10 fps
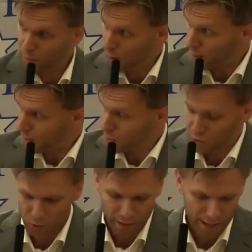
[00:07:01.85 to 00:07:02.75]
the public
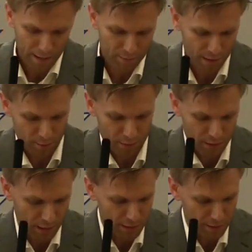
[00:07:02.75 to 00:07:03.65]
history gap that I'm
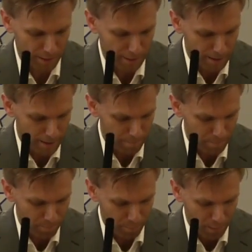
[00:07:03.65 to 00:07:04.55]
discussing.
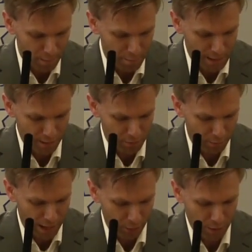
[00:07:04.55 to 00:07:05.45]
Many of the
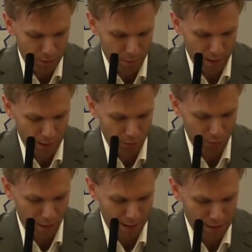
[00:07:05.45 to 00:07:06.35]
Black Razorbacks
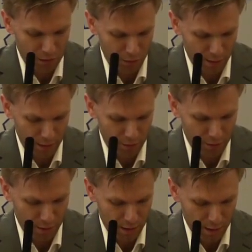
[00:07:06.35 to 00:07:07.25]
were high school
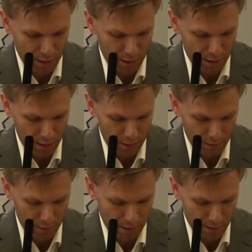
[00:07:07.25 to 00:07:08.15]
aged
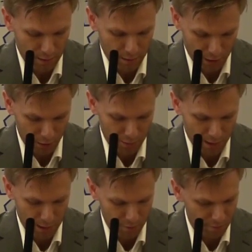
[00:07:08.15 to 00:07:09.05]
and young
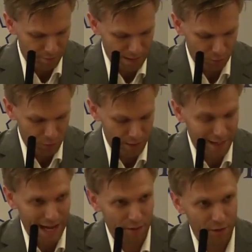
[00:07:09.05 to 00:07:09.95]
men, and Fayetteville didn't
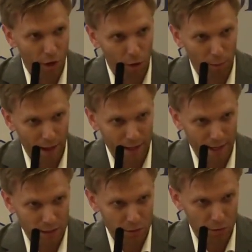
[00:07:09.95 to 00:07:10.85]
have an all black
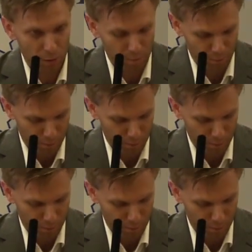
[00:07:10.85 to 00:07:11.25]
high school.